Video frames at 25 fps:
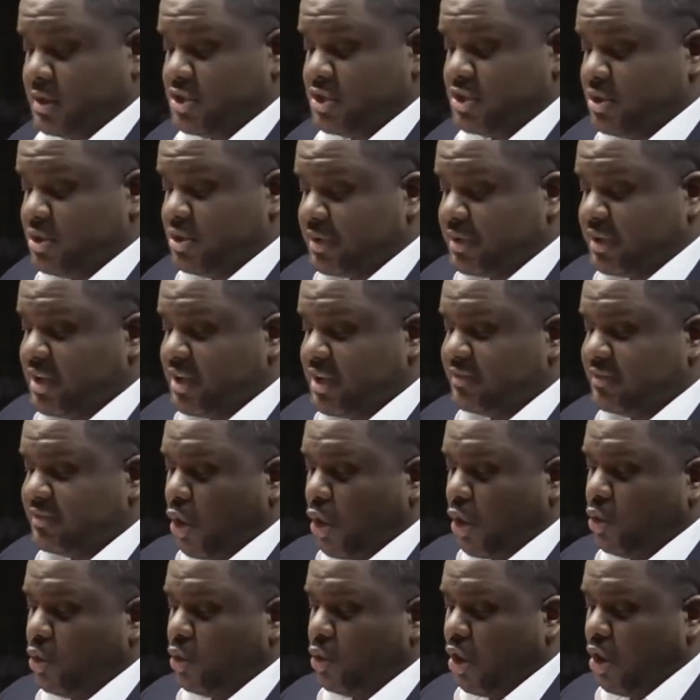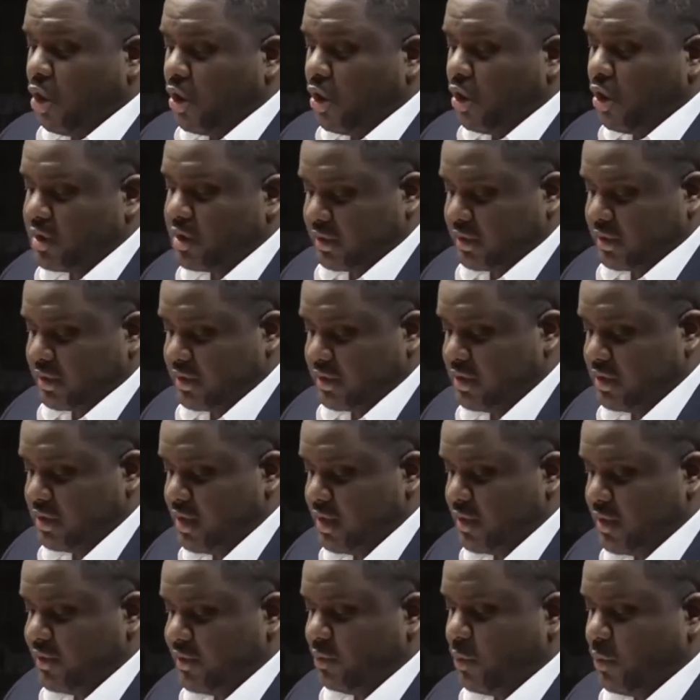She believed wholeheartedly
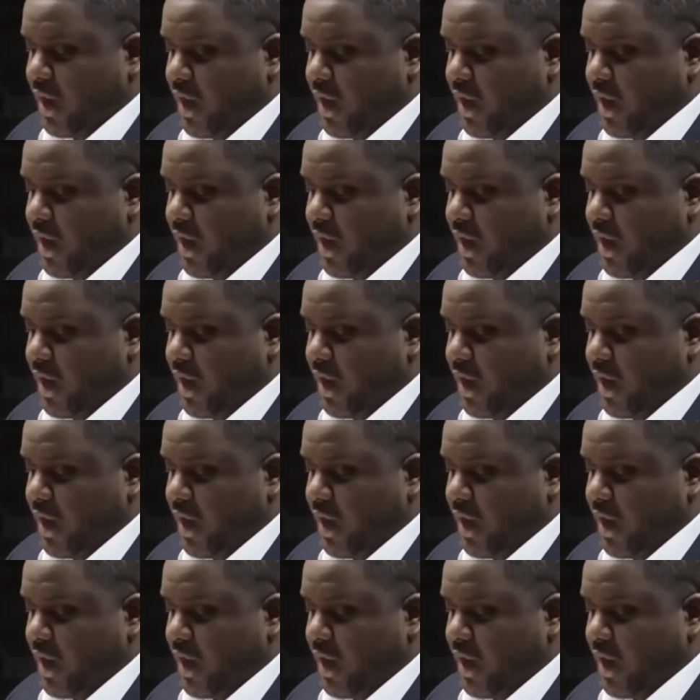that